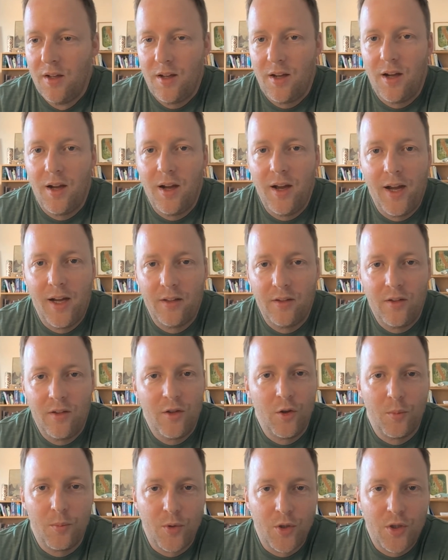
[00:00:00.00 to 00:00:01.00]
had
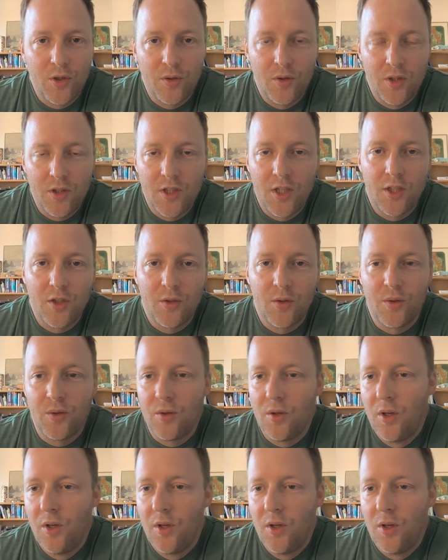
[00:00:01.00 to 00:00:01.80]
the opportunity to